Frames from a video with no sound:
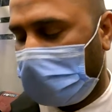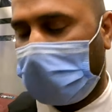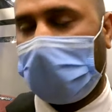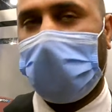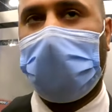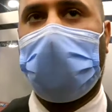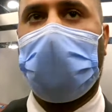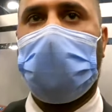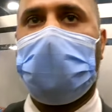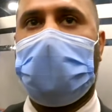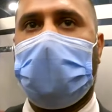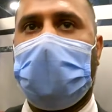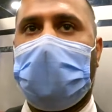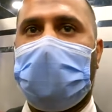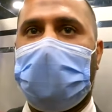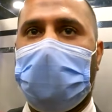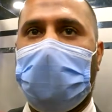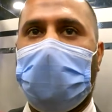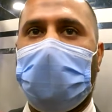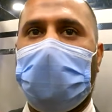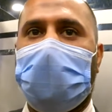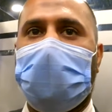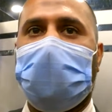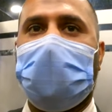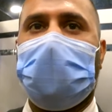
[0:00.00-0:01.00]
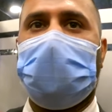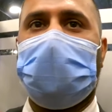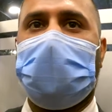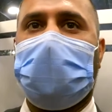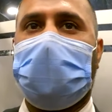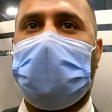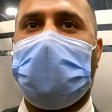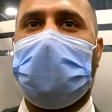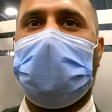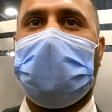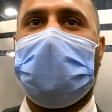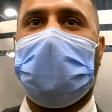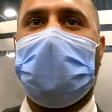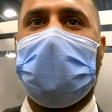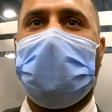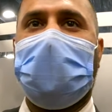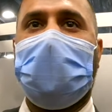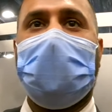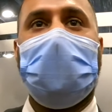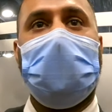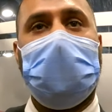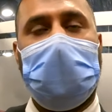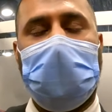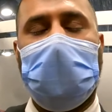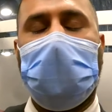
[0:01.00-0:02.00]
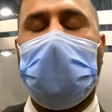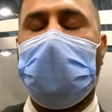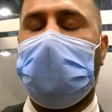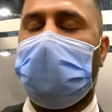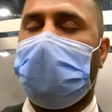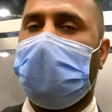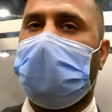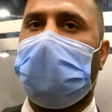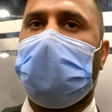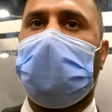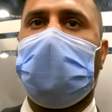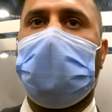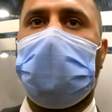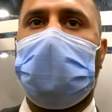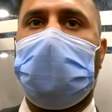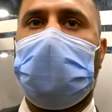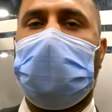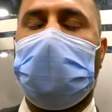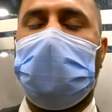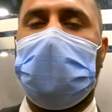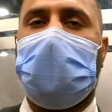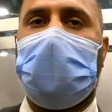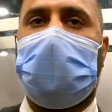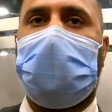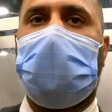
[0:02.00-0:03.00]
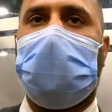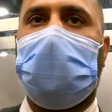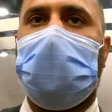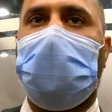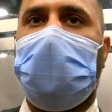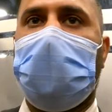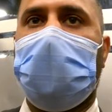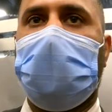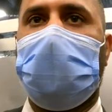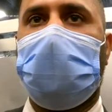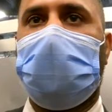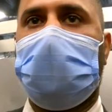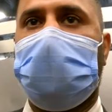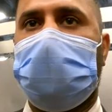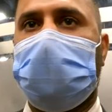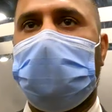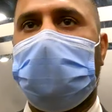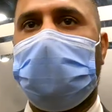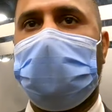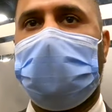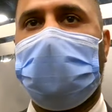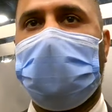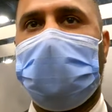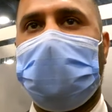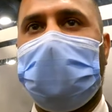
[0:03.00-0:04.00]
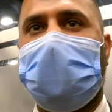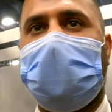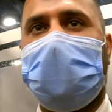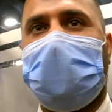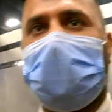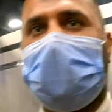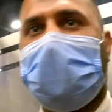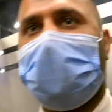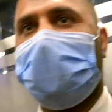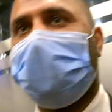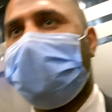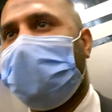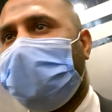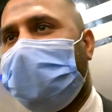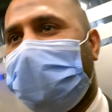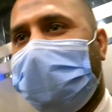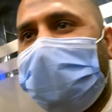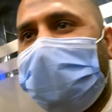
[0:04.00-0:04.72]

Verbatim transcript: Five it's or six euro. Good, good room. Yes, good room is a pool view room. Ah.